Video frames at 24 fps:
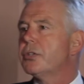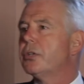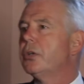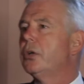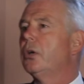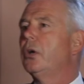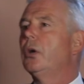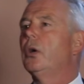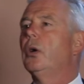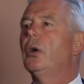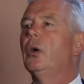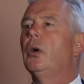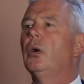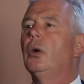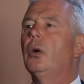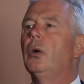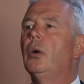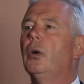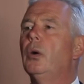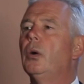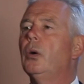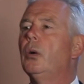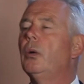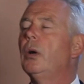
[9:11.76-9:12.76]

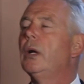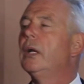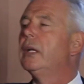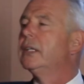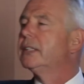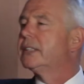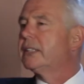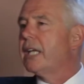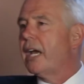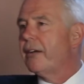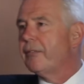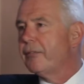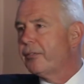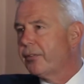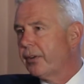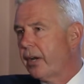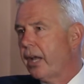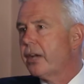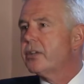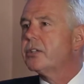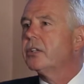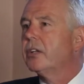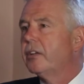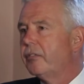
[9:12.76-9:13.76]
to Severn
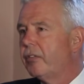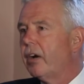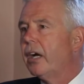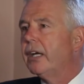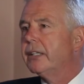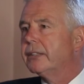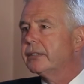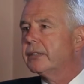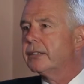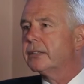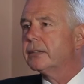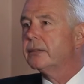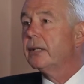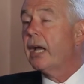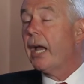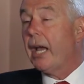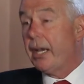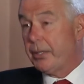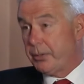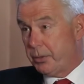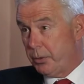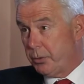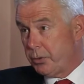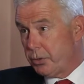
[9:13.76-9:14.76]
Financial Advisors,
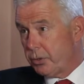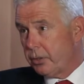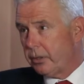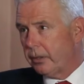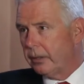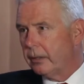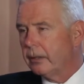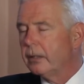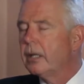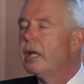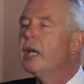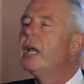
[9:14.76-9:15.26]
as you should.